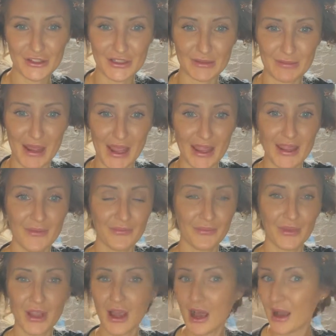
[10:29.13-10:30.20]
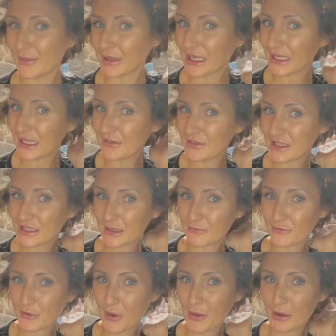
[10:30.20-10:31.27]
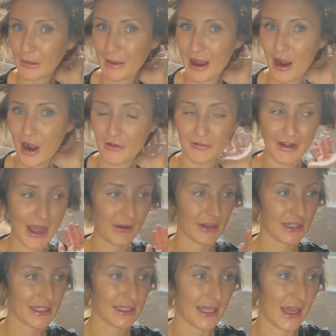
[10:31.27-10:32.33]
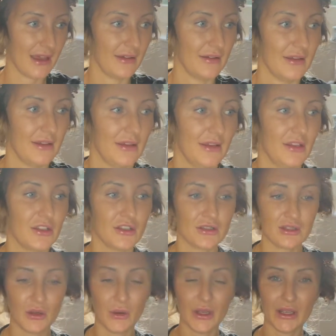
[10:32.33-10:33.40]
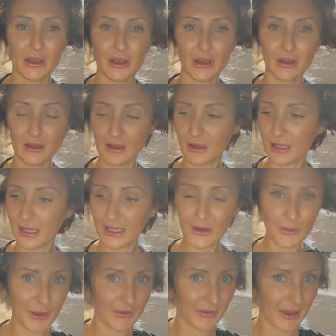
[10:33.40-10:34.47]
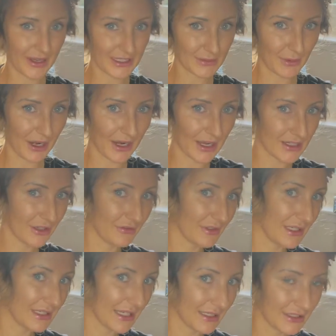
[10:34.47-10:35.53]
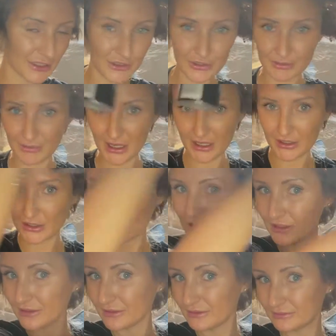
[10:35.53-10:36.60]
me. I'm going to leave these in for probably about half an hour to set. Just a quick little bit of hairspray. I don't really tend to use much.